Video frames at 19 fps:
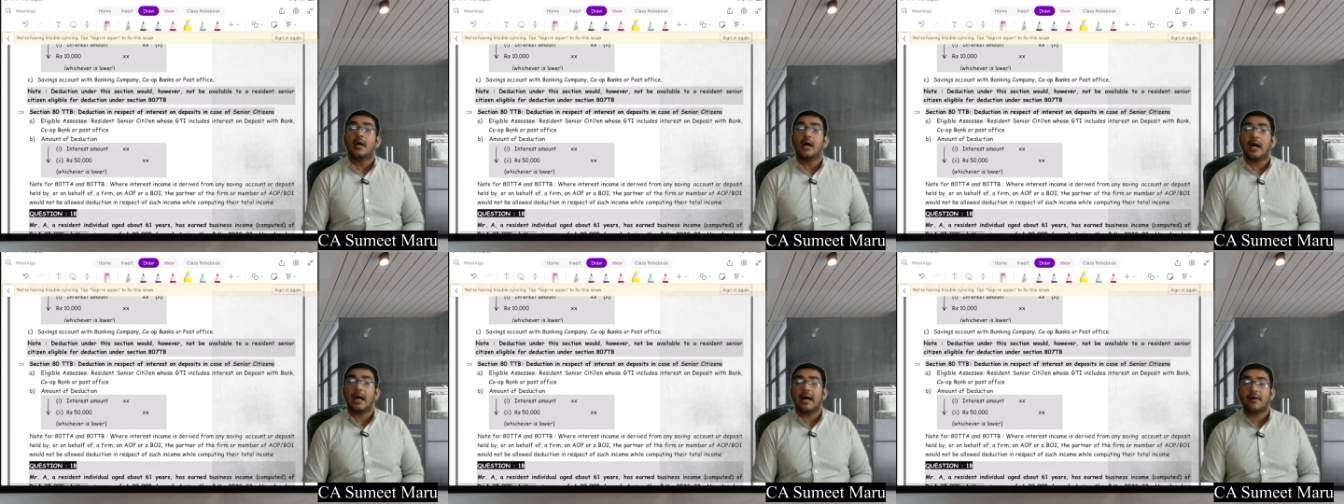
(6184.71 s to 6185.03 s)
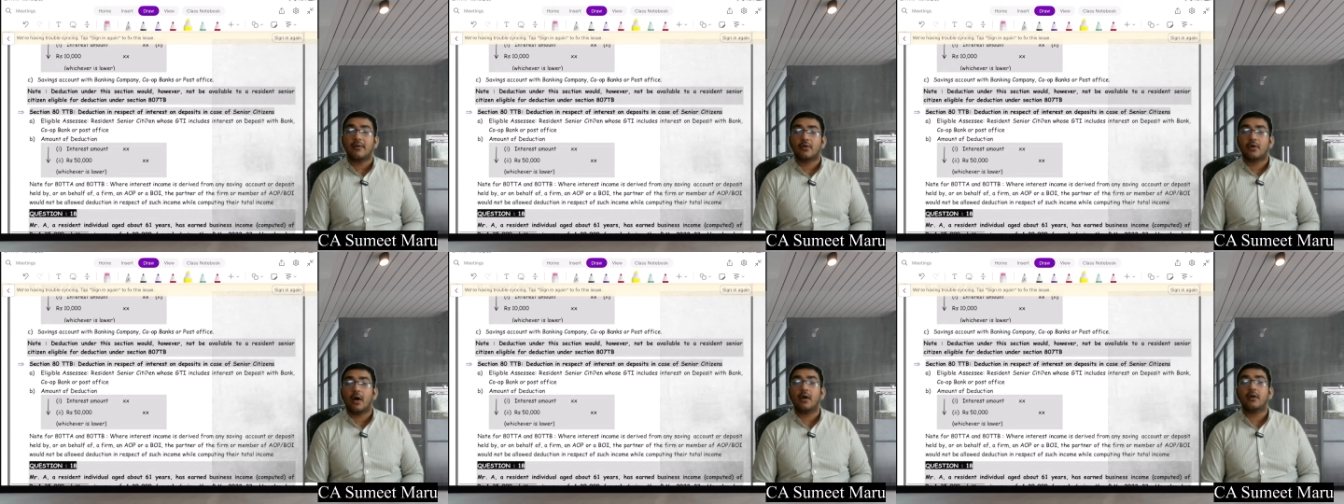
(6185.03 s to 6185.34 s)
I
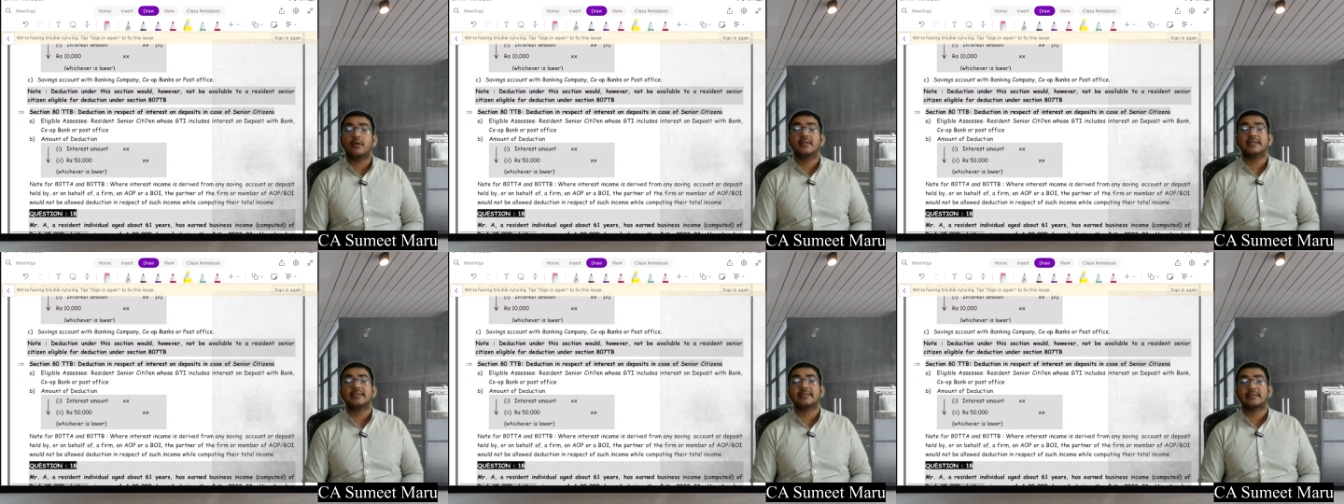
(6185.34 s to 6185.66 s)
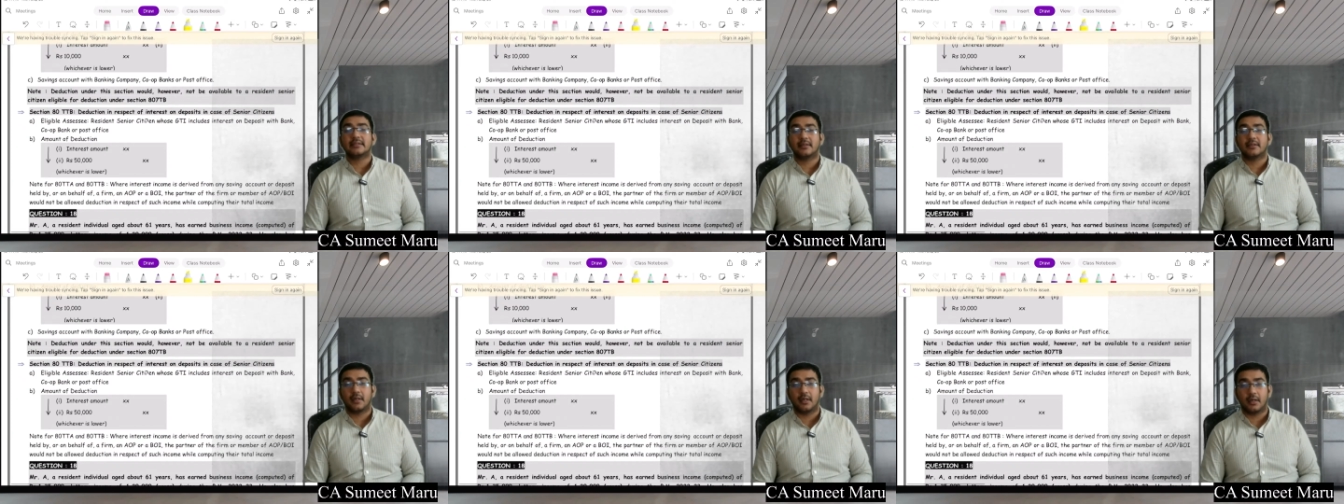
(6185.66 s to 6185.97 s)
have got this
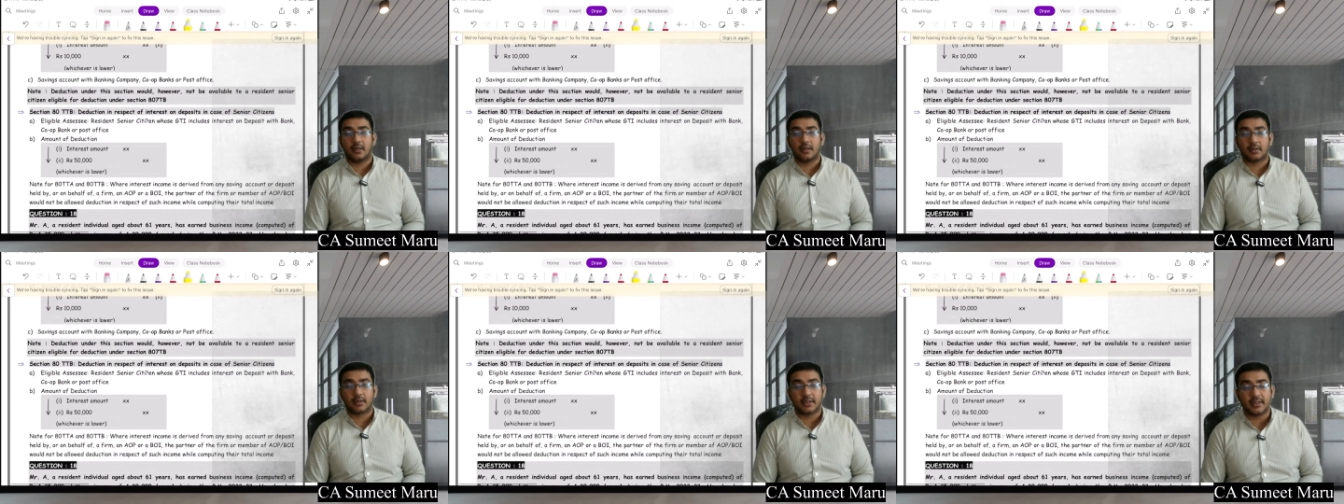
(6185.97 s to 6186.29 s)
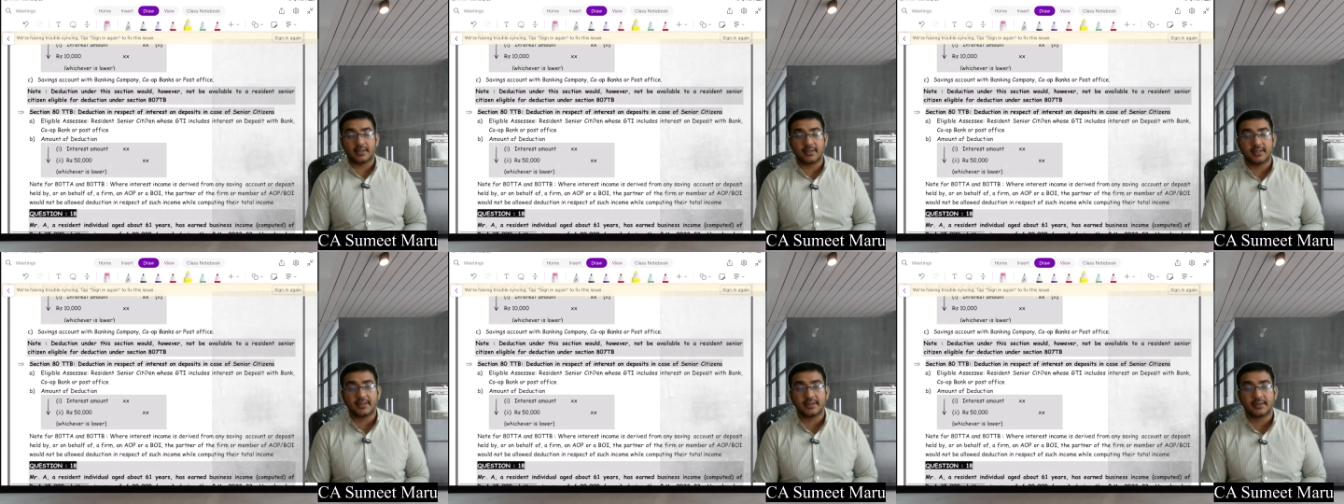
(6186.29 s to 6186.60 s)

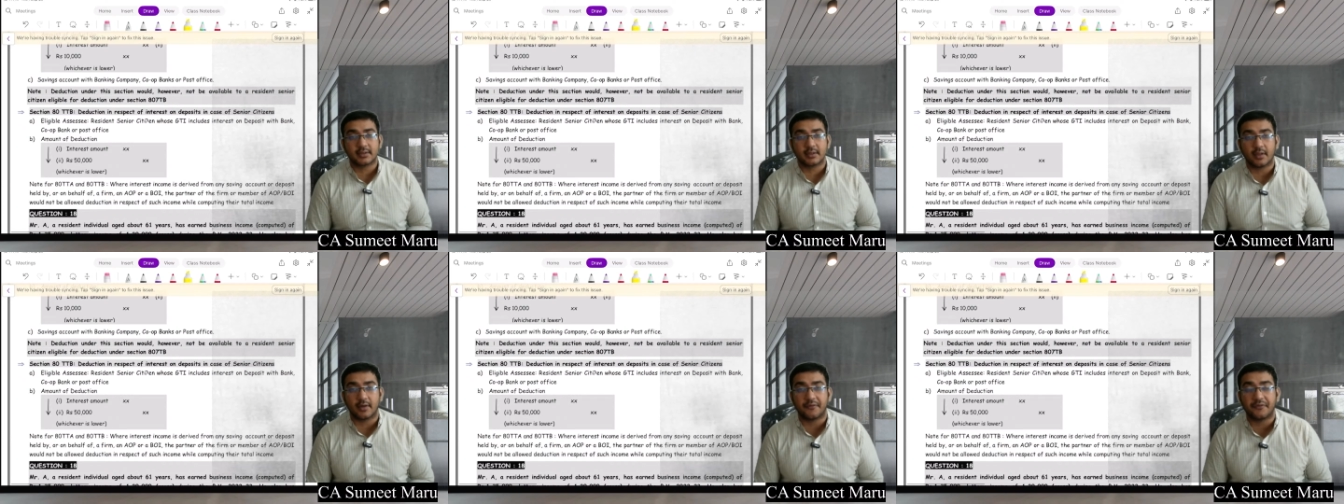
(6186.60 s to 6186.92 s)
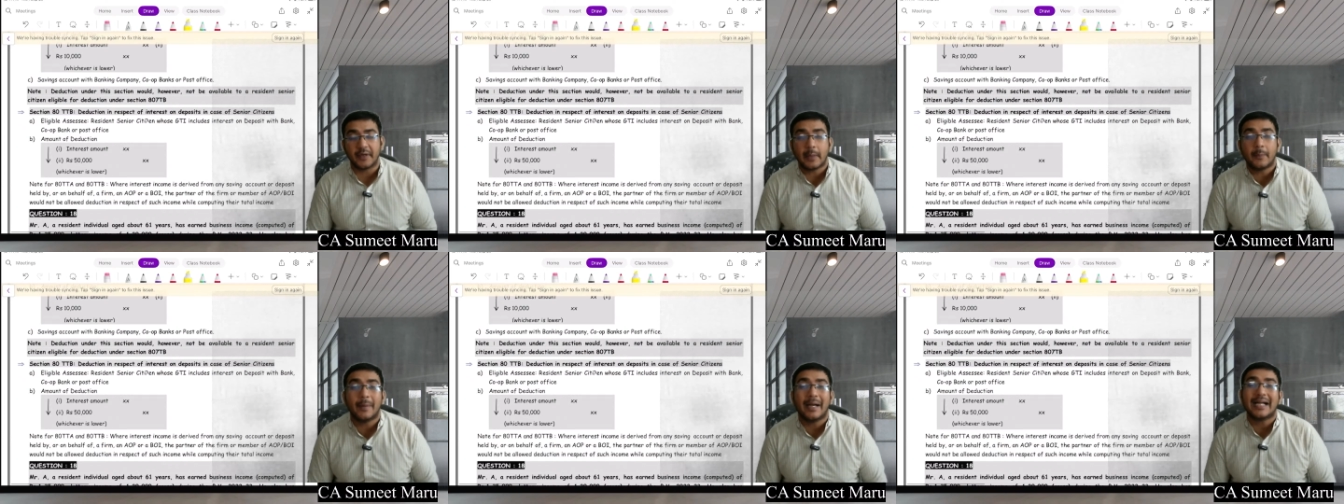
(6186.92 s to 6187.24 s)
get this
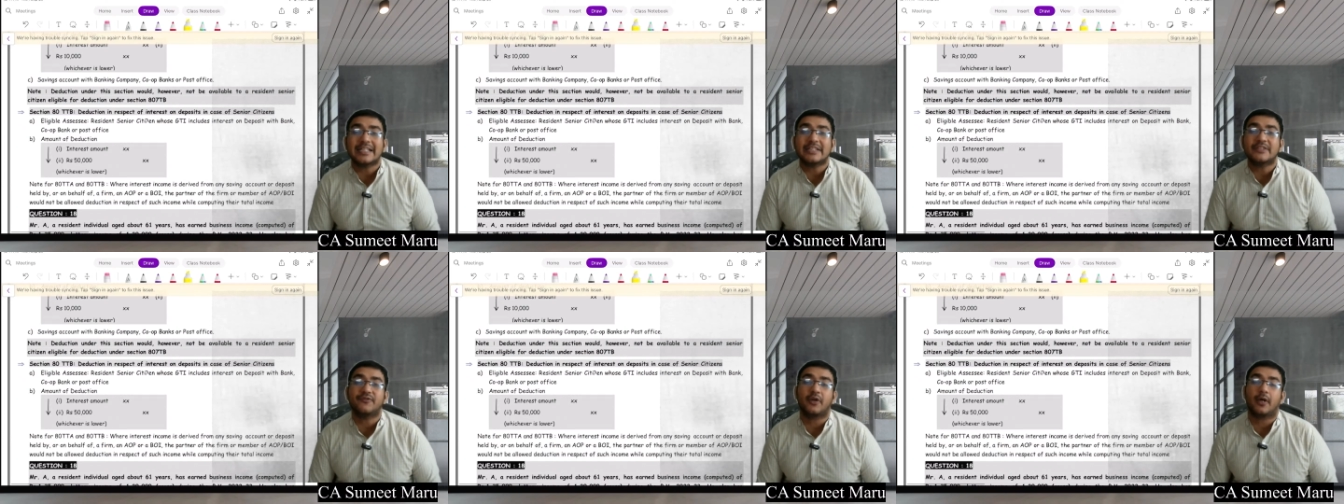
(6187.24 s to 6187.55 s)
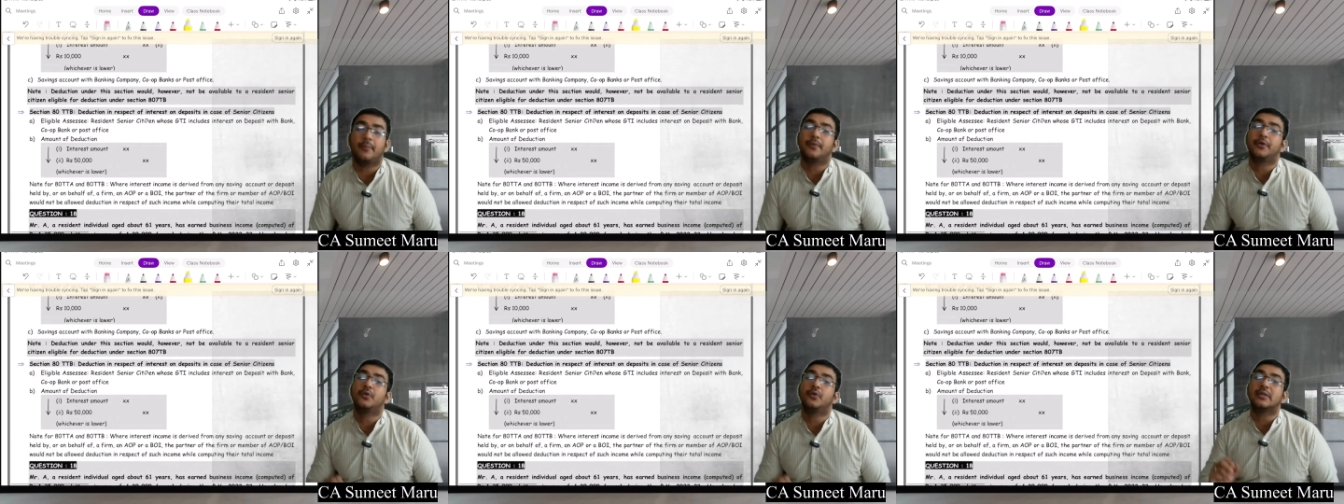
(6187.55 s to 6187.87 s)
feedbacks
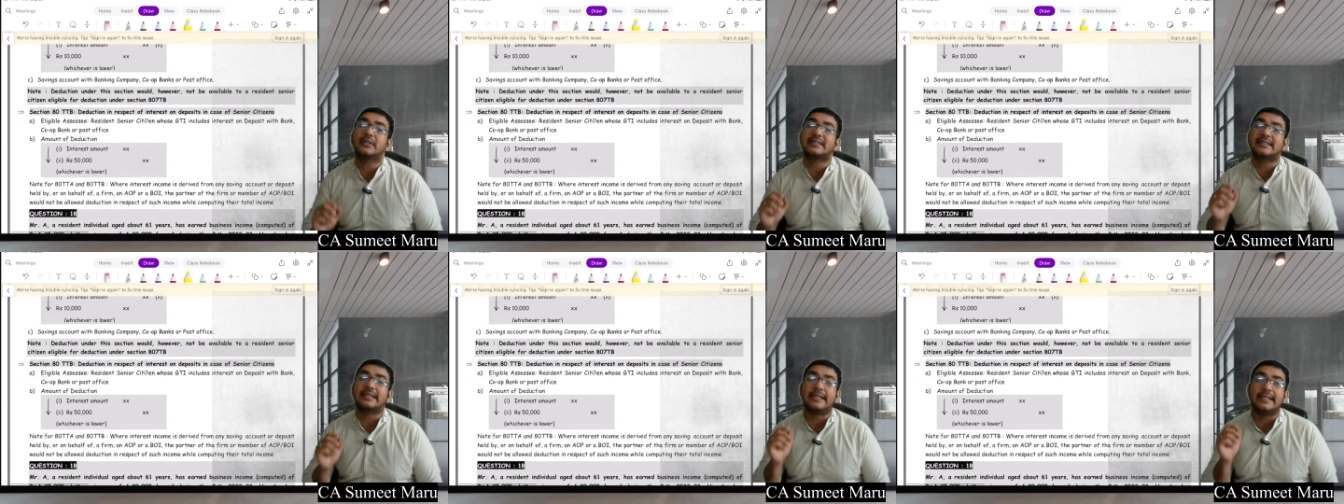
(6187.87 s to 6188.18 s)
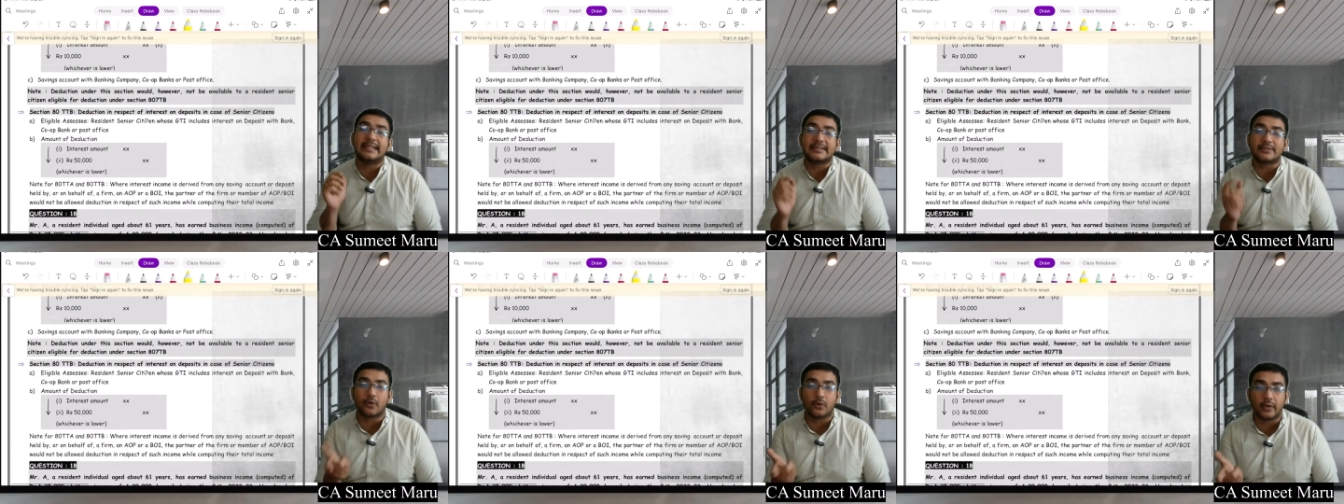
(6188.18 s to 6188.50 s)
from your
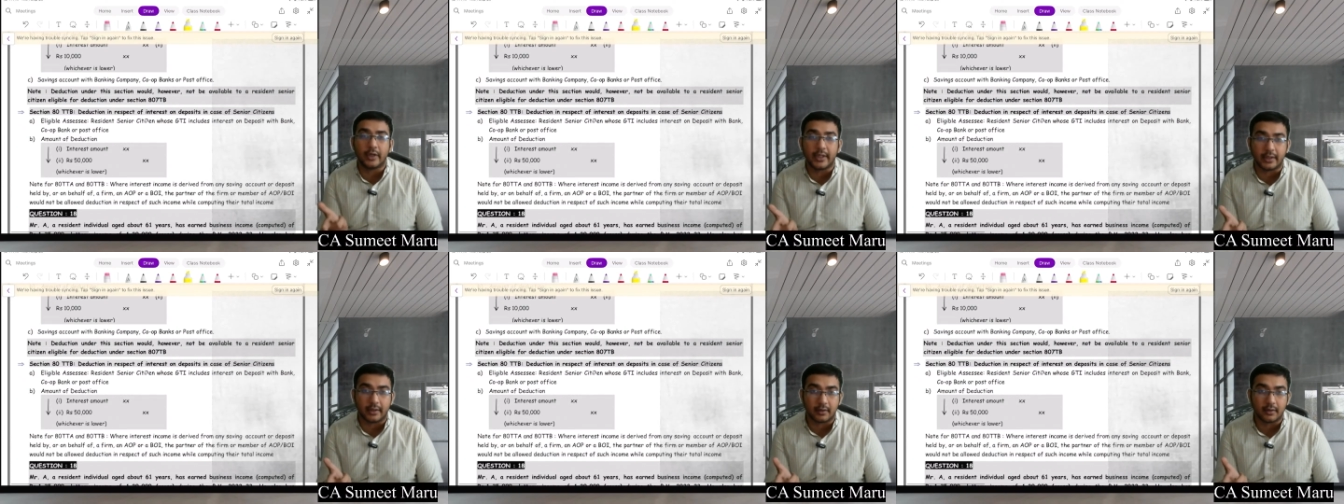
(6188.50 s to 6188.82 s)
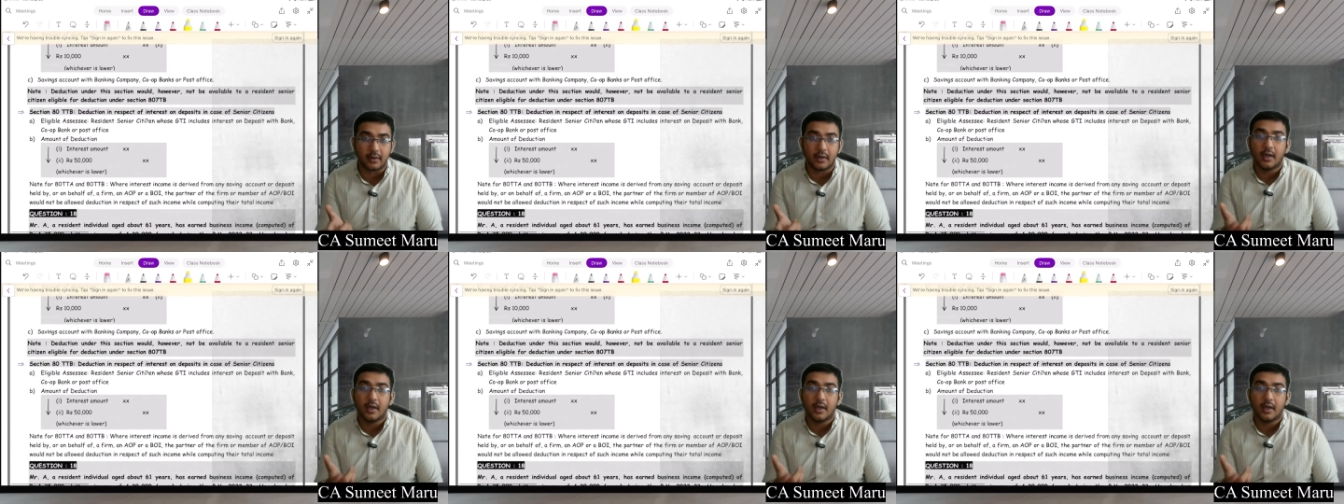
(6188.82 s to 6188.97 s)
seniors only,